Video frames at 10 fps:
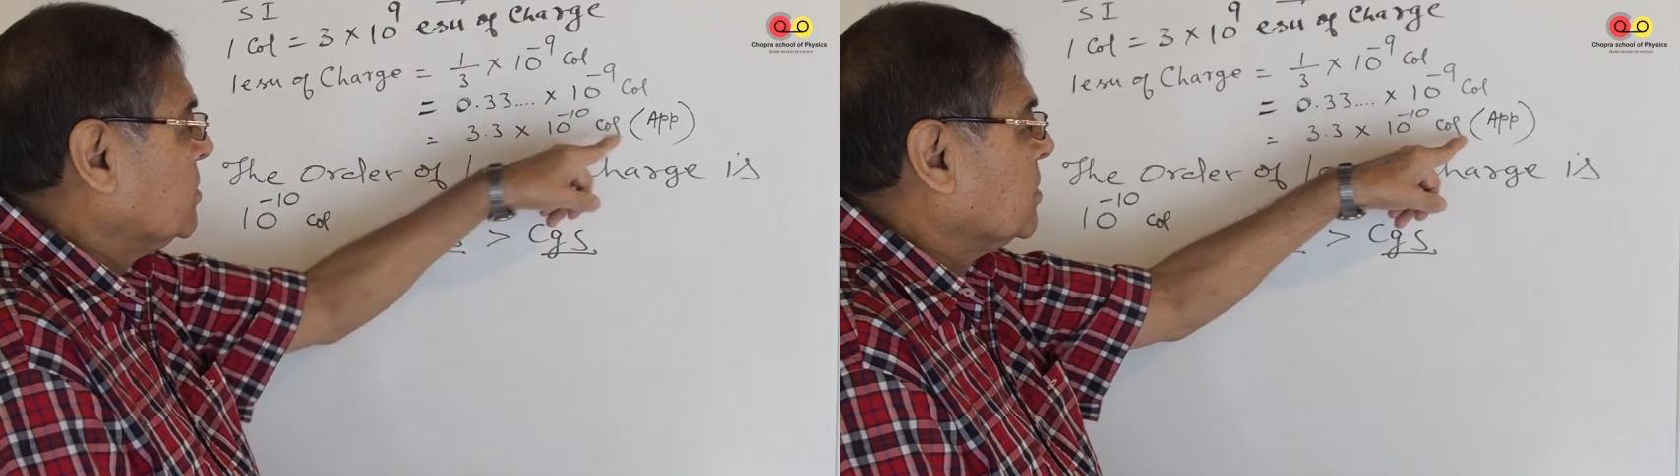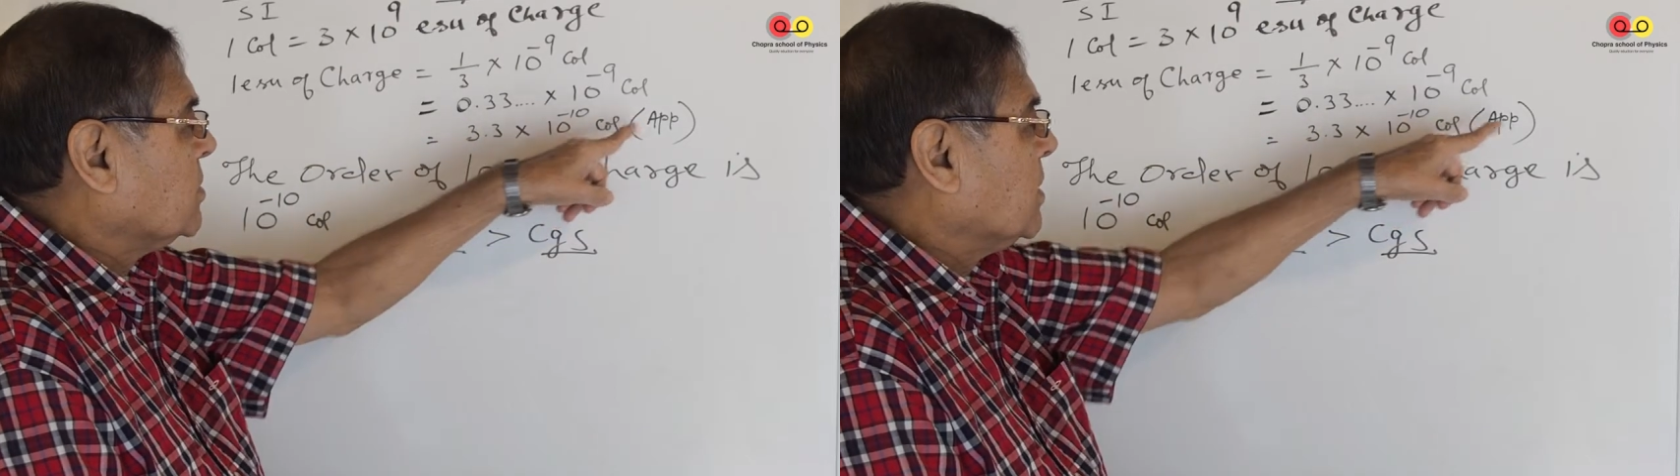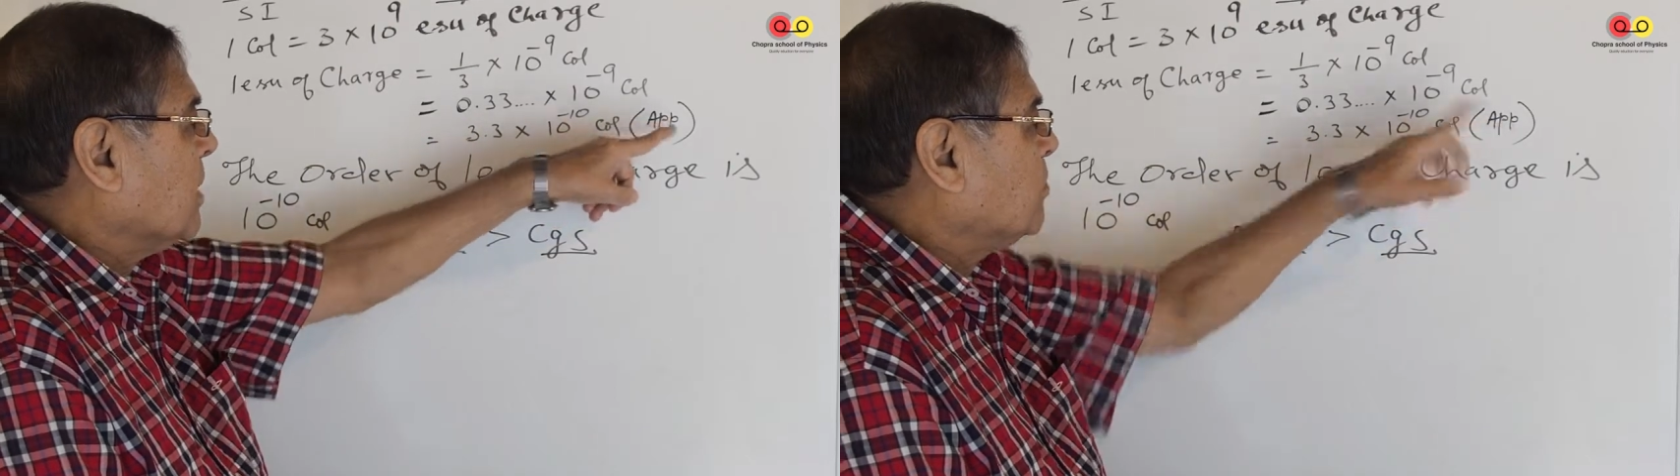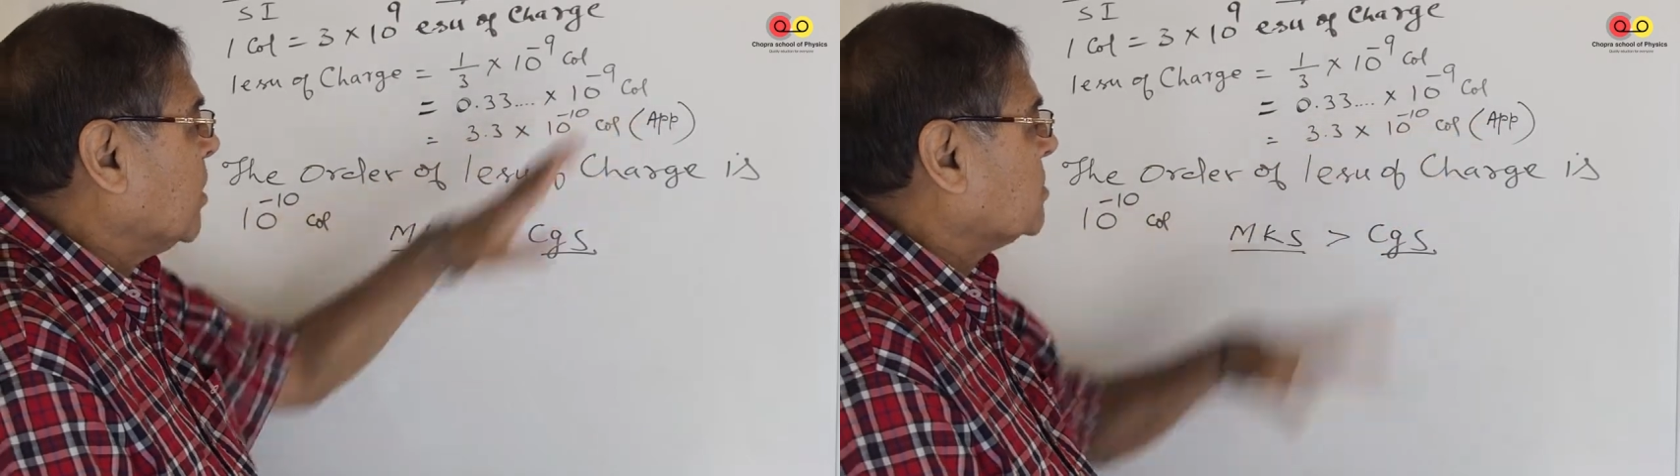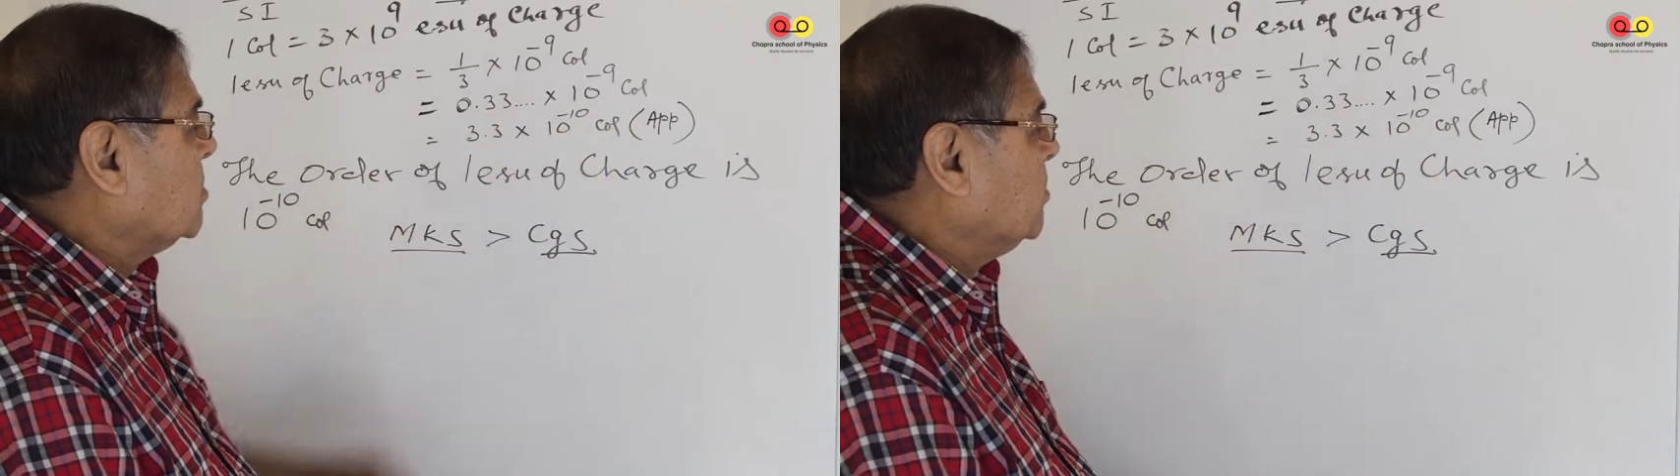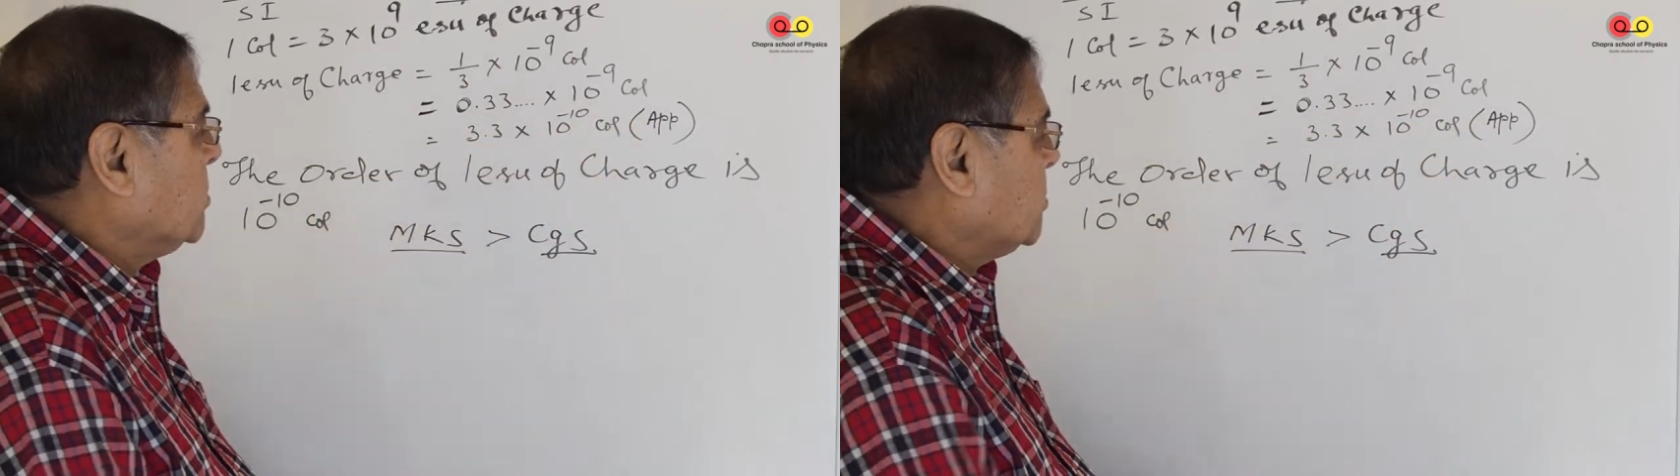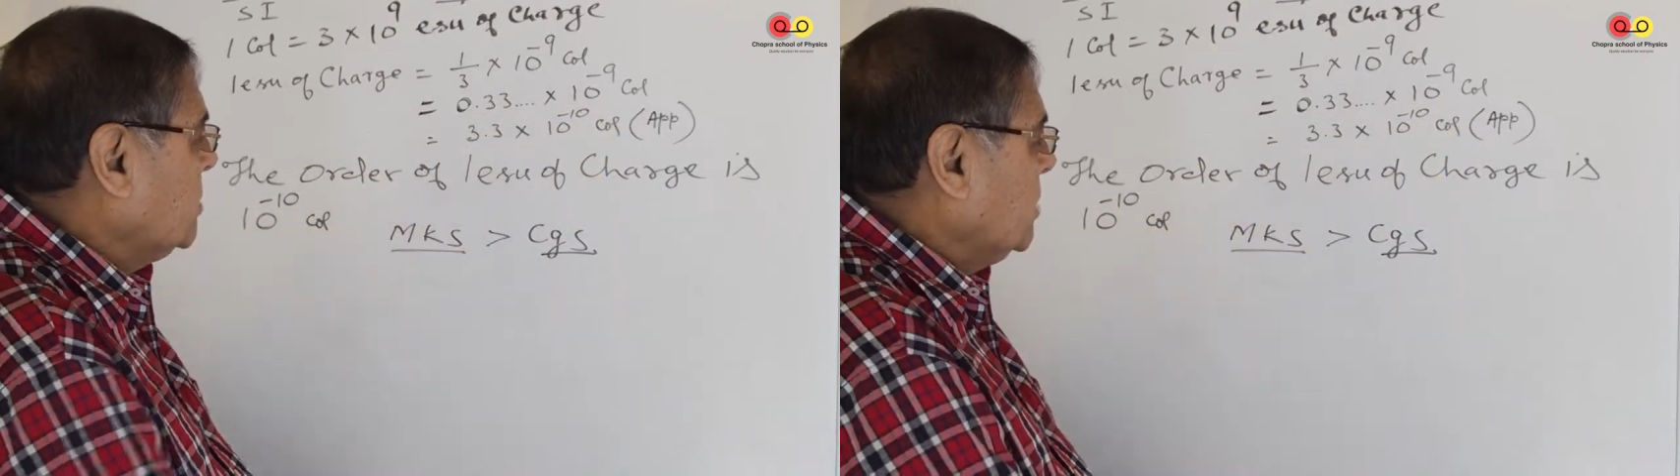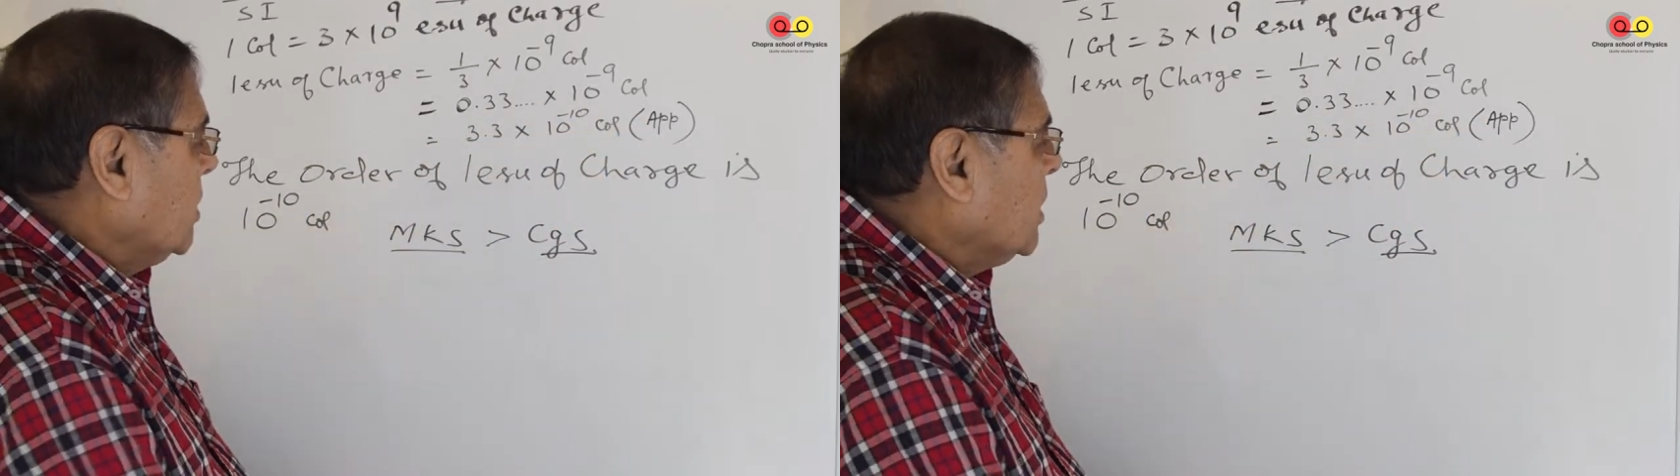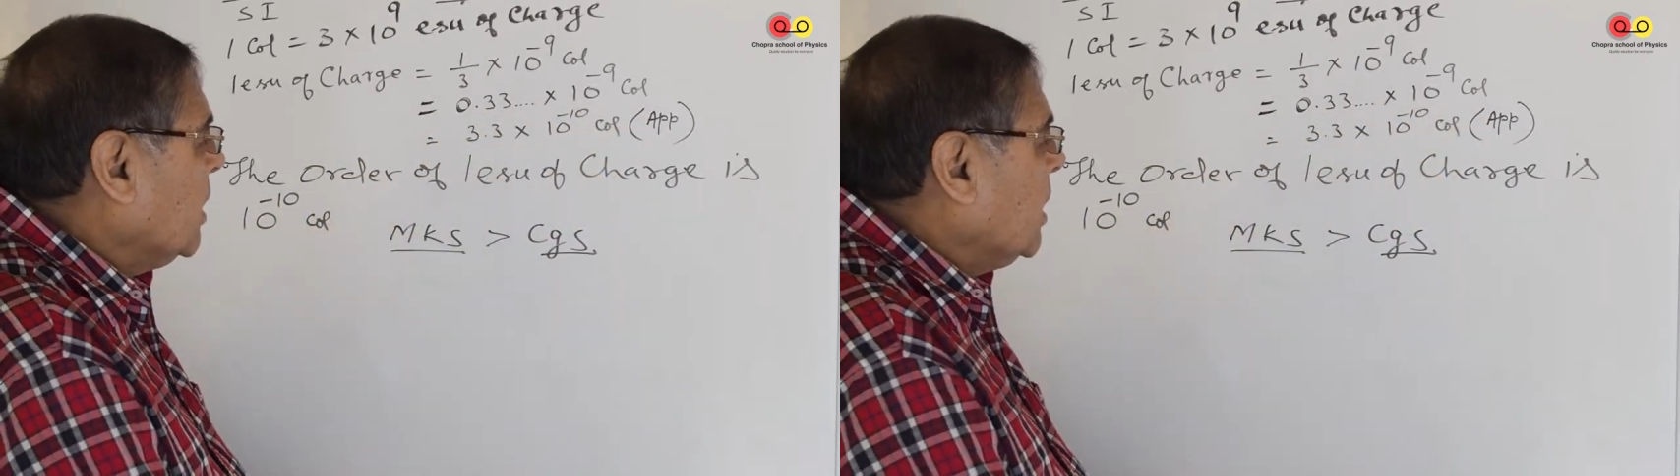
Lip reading: This is an approximation,